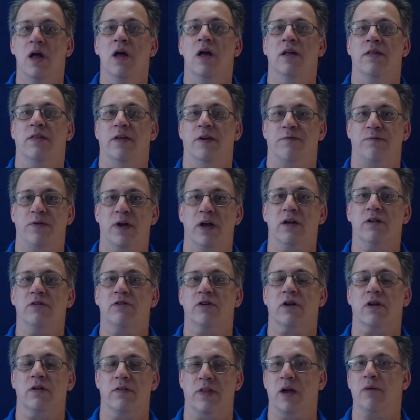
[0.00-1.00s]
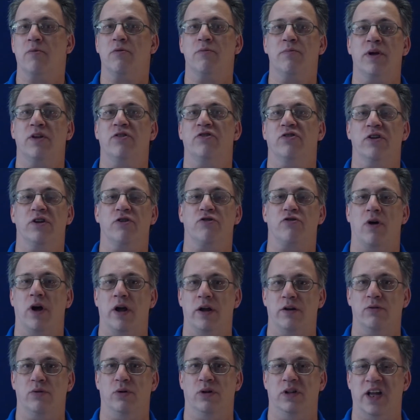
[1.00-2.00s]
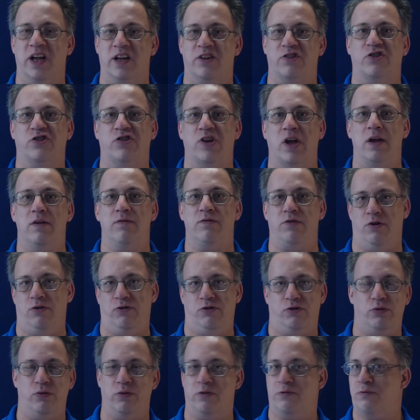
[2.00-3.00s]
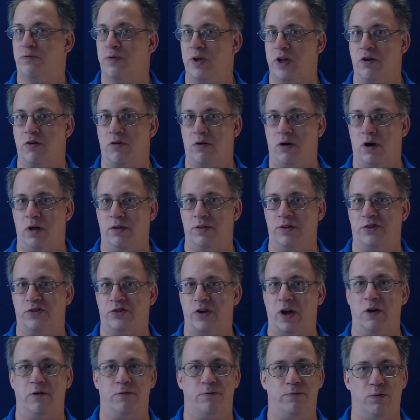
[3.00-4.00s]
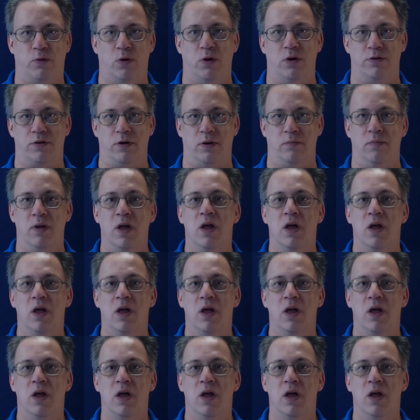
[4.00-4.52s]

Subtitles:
They were basically trying to elect saviors who would figure all this out for them.